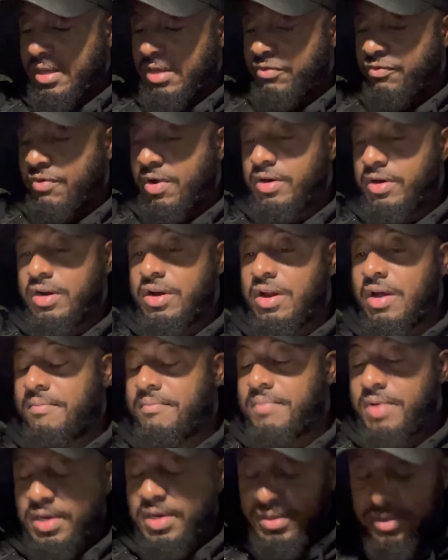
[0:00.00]
Let's run the
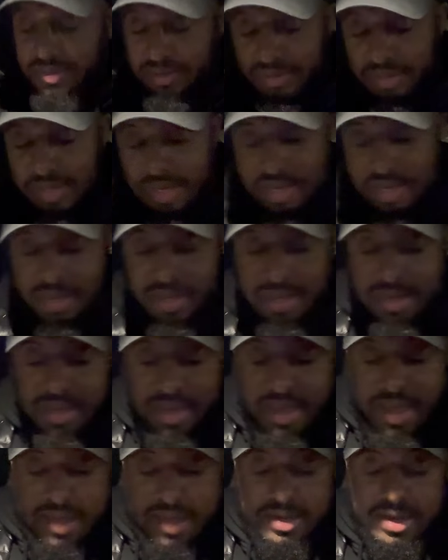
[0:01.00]
numbers
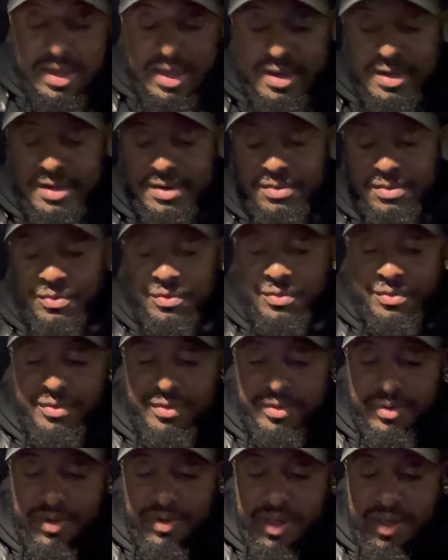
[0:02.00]
and then
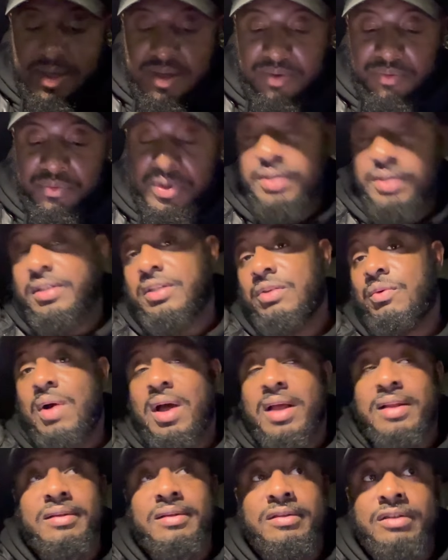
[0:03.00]
we'll see
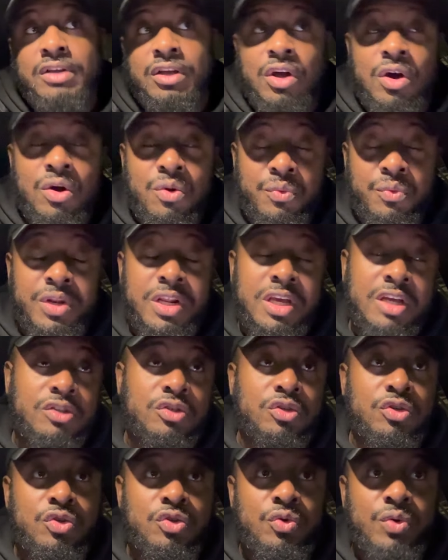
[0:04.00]
what, you know, we need
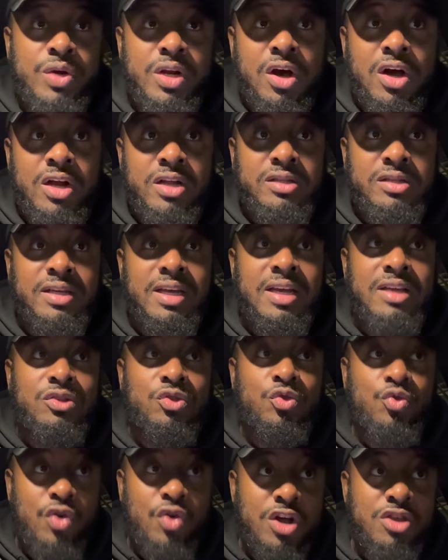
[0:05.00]
to do in order to hit
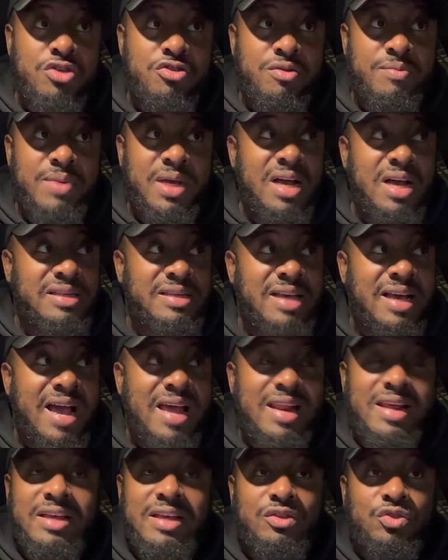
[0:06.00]
200 because I
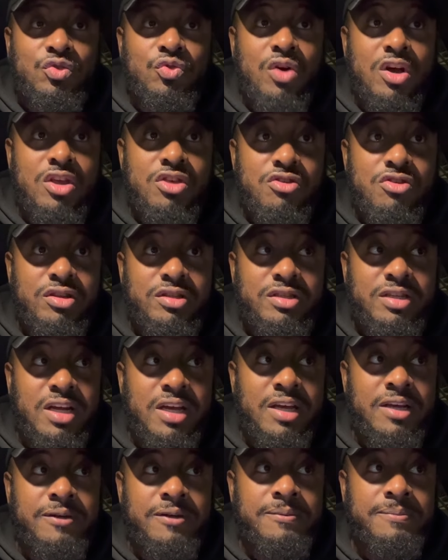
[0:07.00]
got to hit 200
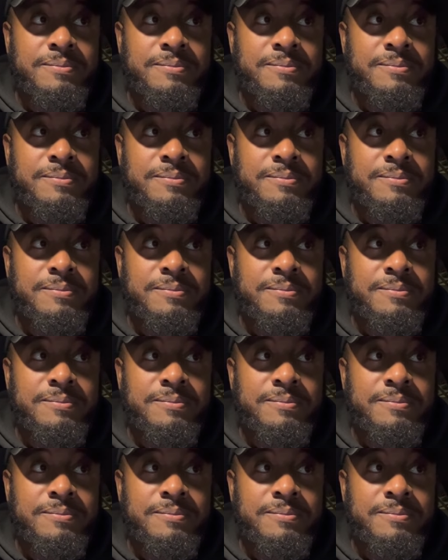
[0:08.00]
today.